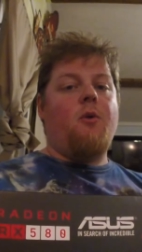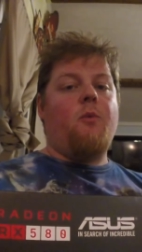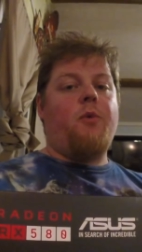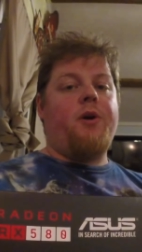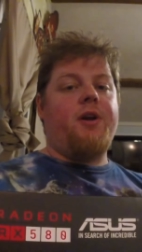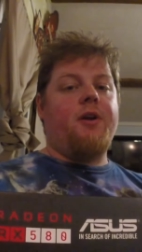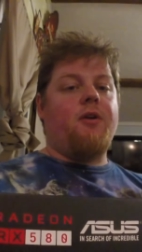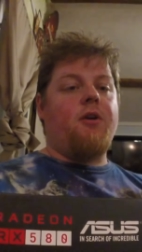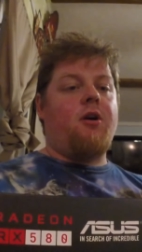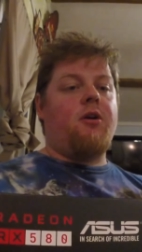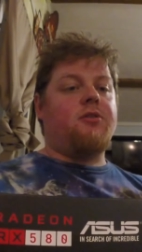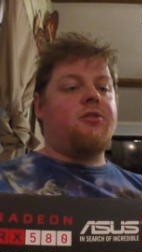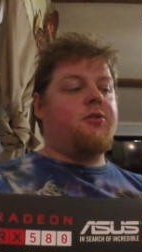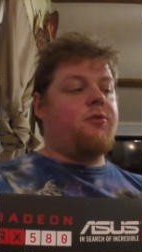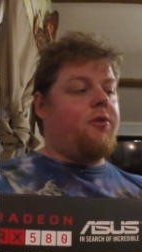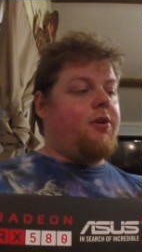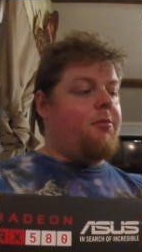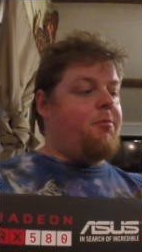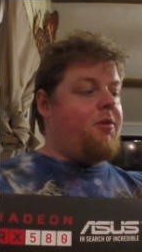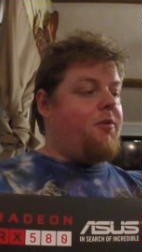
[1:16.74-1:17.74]
we are also
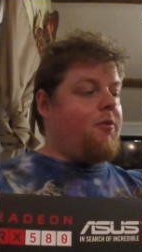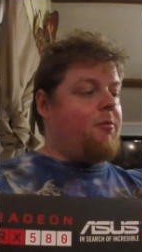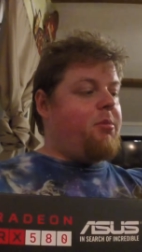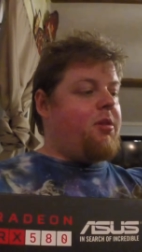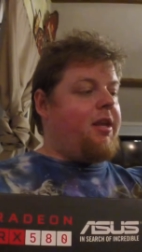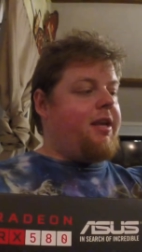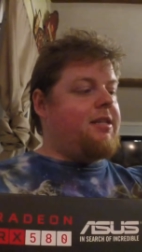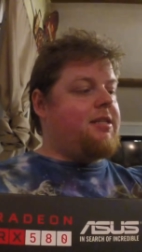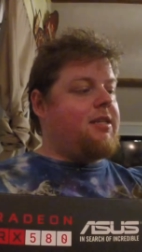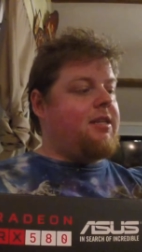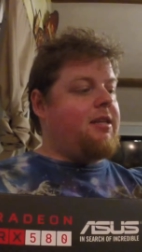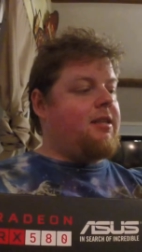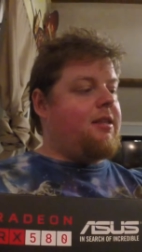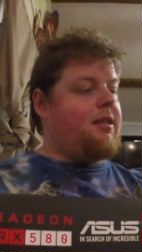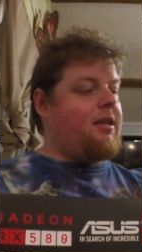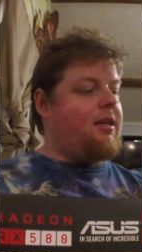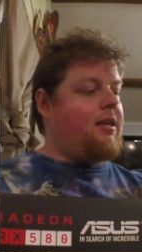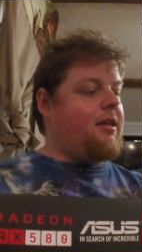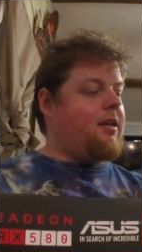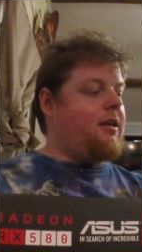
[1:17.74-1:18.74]
going to be replacing
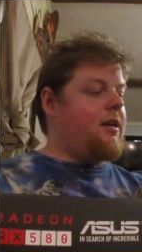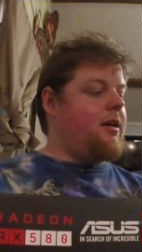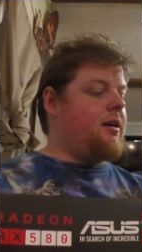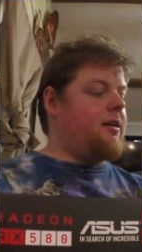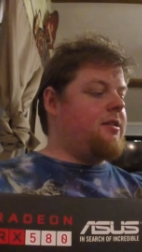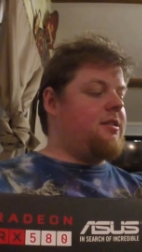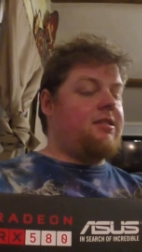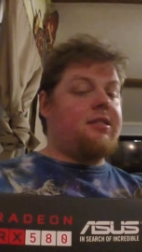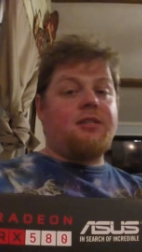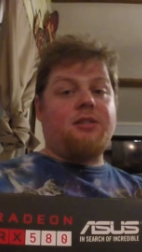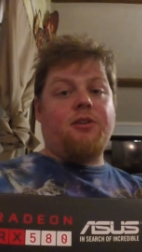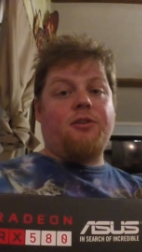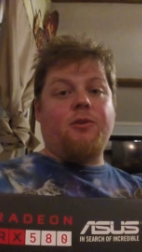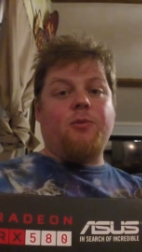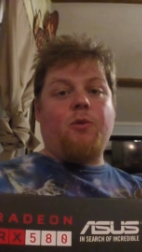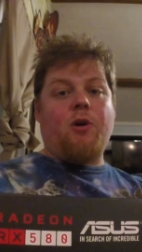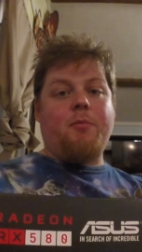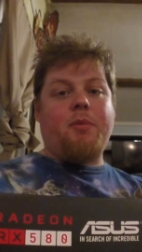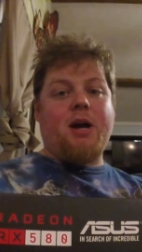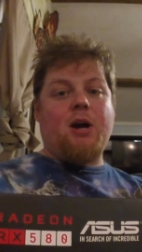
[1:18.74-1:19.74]
the 600
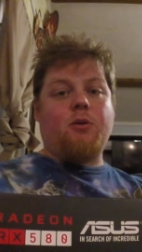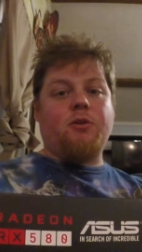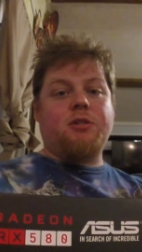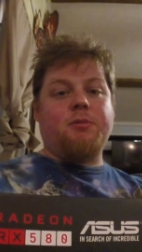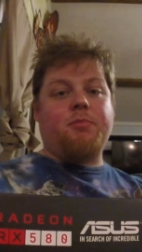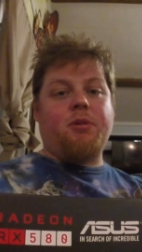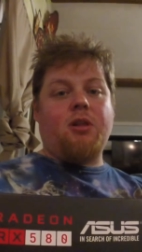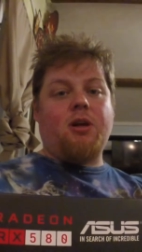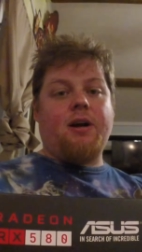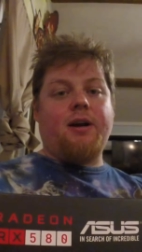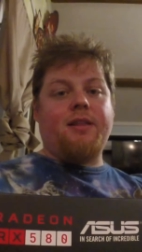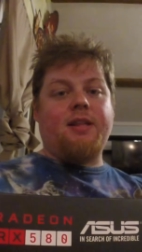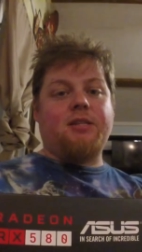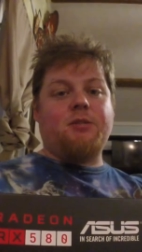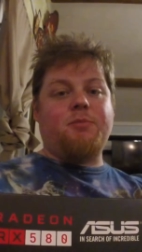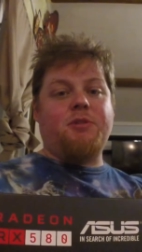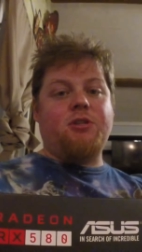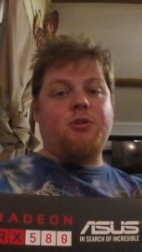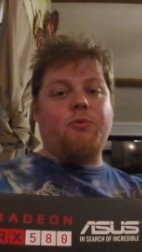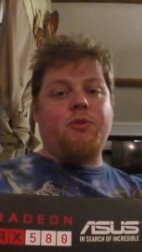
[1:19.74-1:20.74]
watt power supply
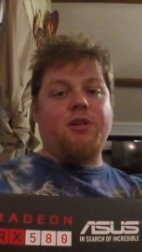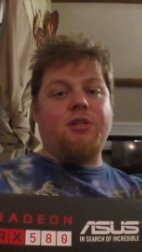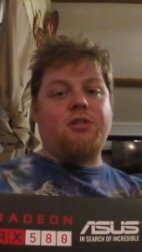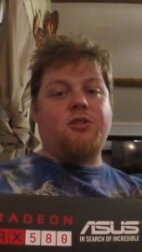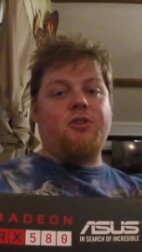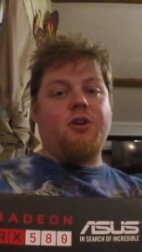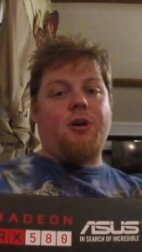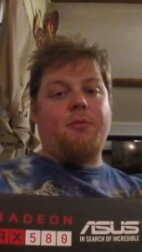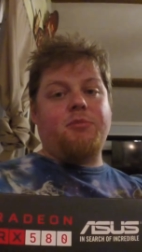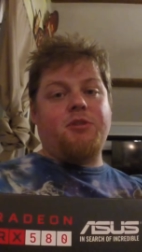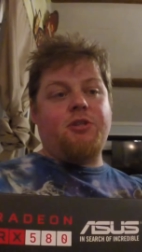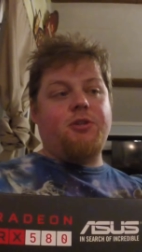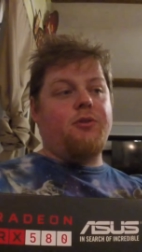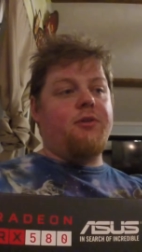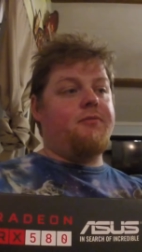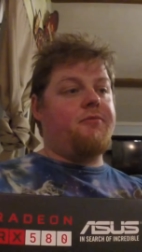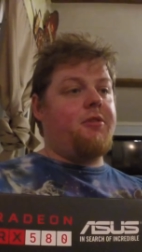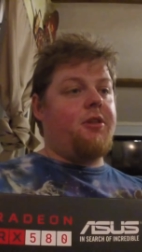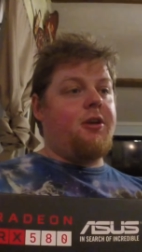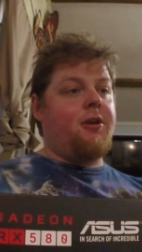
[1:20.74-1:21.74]
that's been doing its job
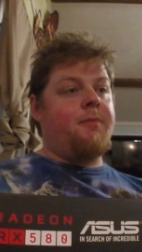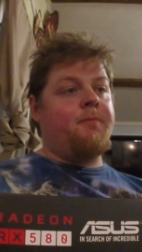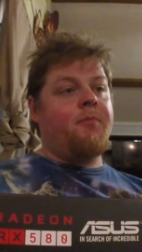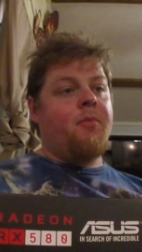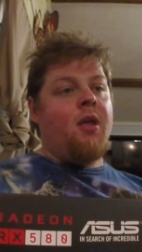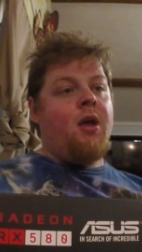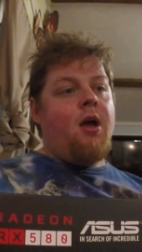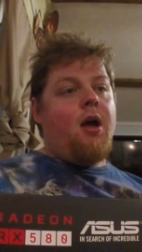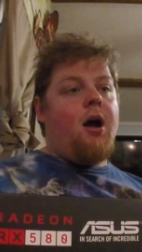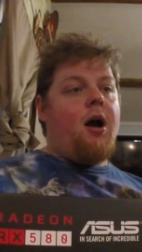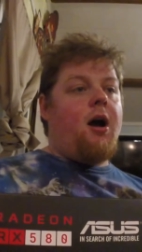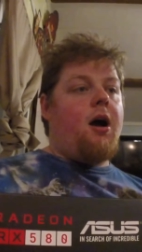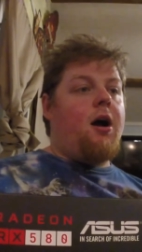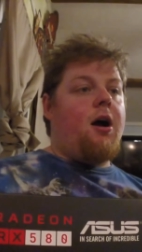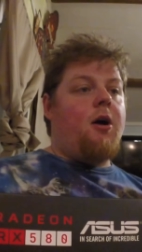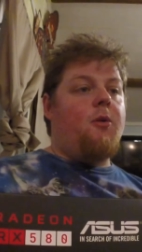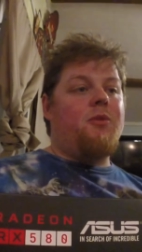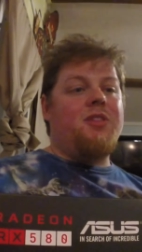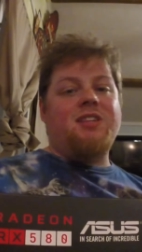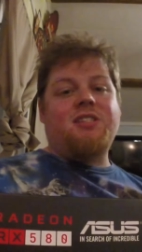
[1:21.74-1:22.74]
dutifully
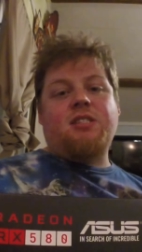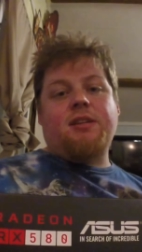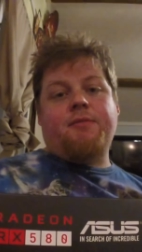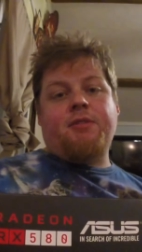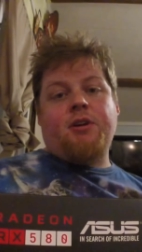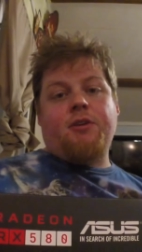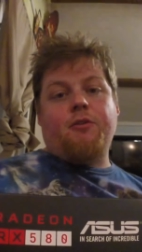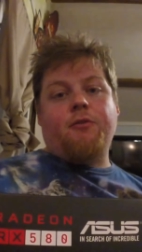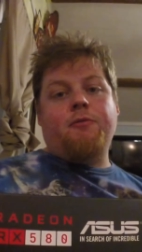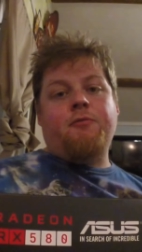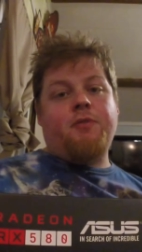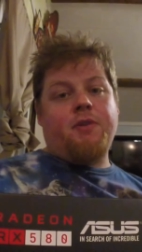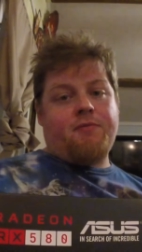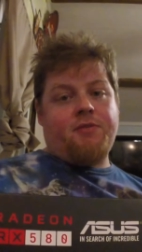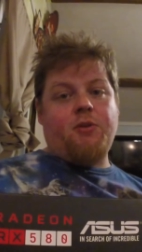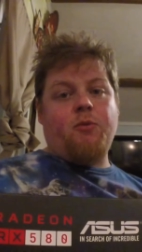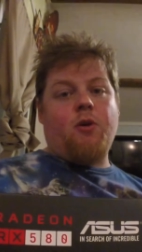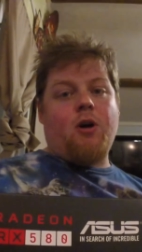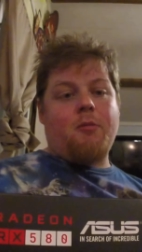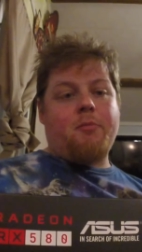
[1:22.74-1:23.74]
with a
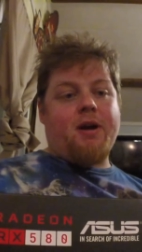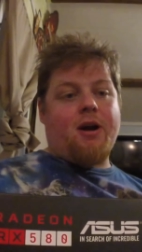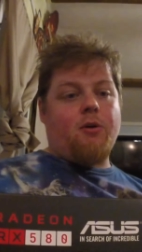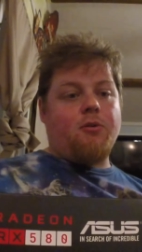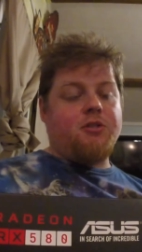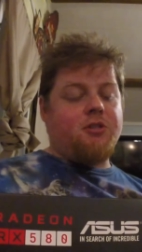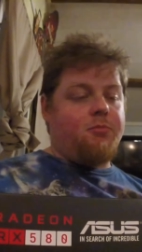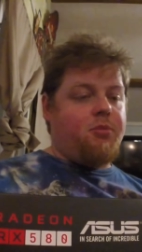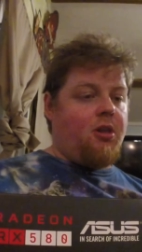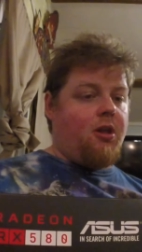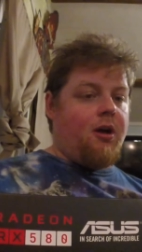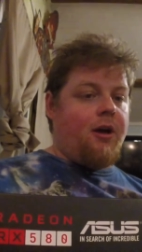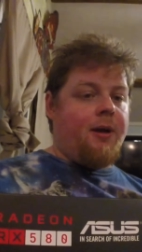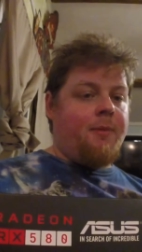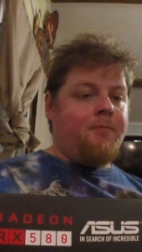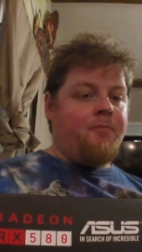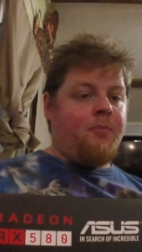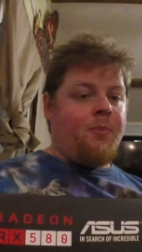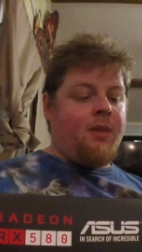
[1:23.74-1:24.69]
750 watt power supply.